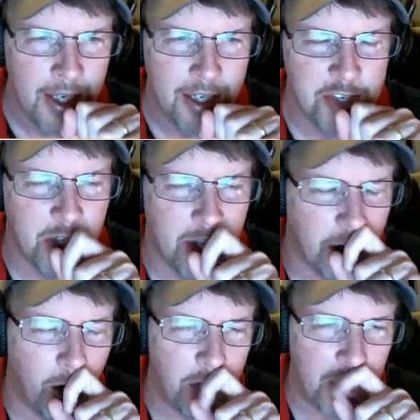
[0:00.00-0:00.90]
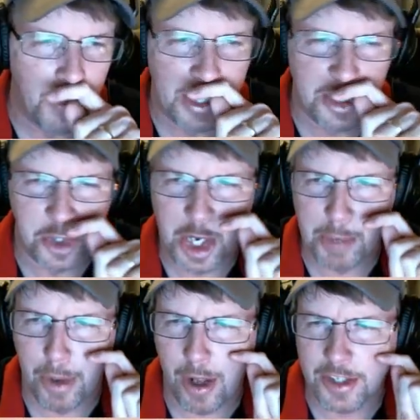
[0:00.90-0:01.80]
there's a lot of arguing, there's a lot of
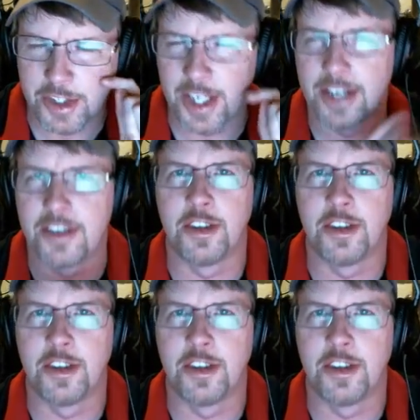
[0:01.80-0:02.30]
politics,